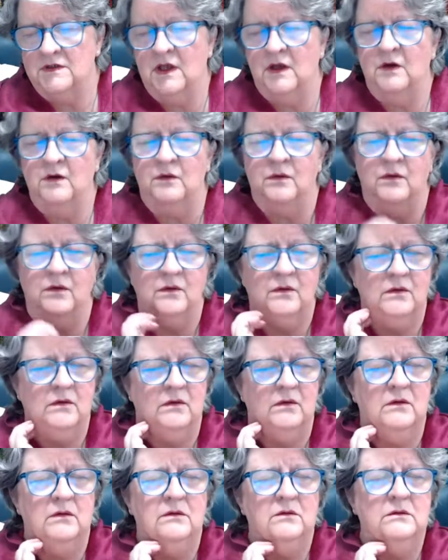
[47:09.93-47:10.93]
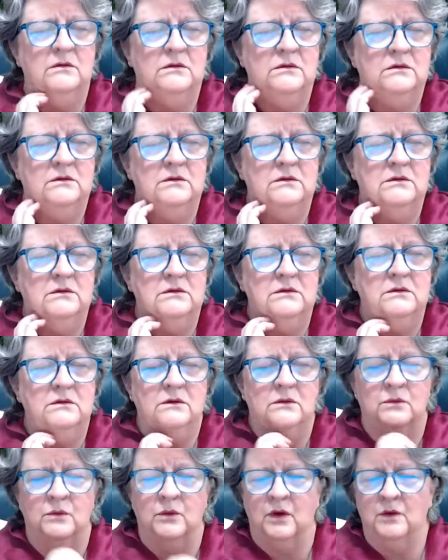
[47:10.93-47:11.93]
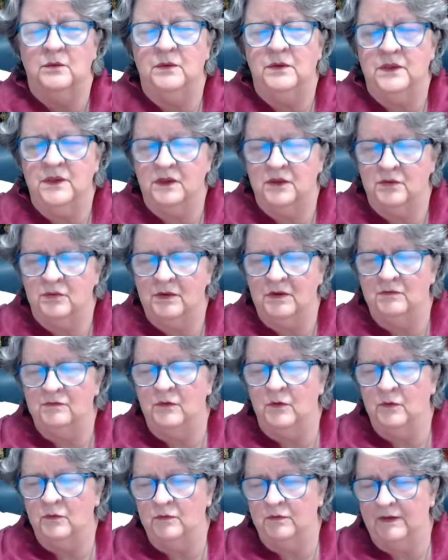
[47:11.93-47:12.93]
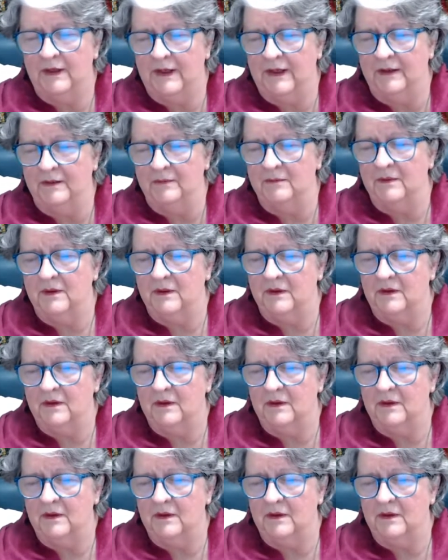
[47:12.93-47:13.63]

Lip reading: So, work with the threefold flame.